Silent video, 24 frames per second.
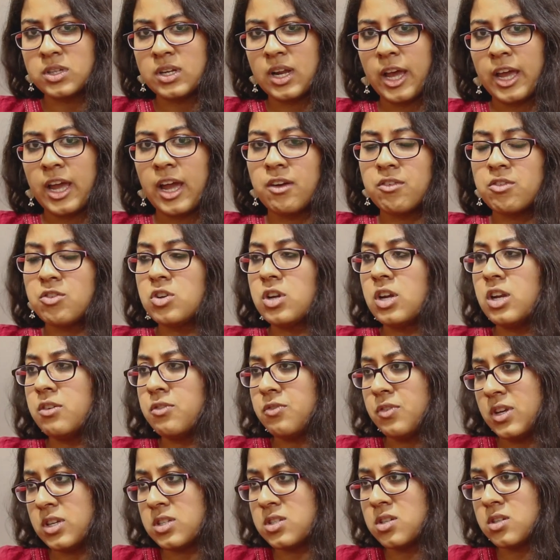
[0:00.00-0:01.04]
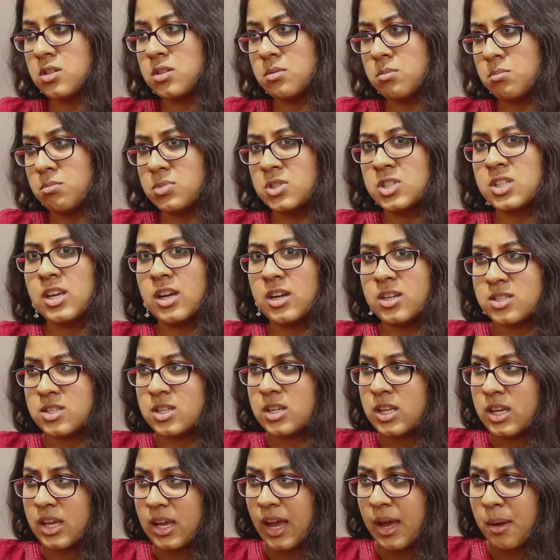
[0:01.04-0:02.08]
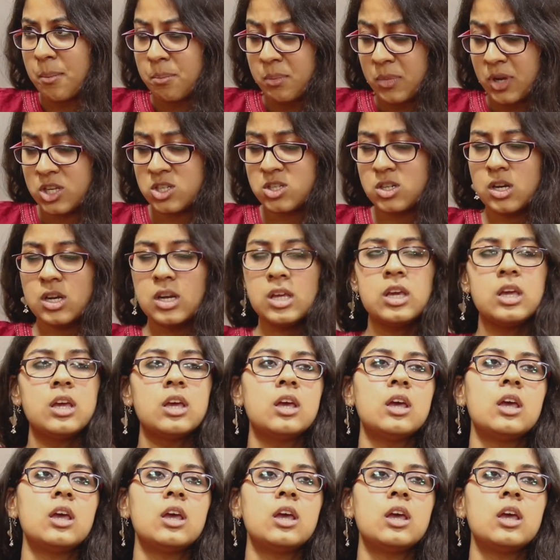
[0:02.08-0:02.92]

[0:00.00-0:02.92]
I haven't really faced a scarcity majorly.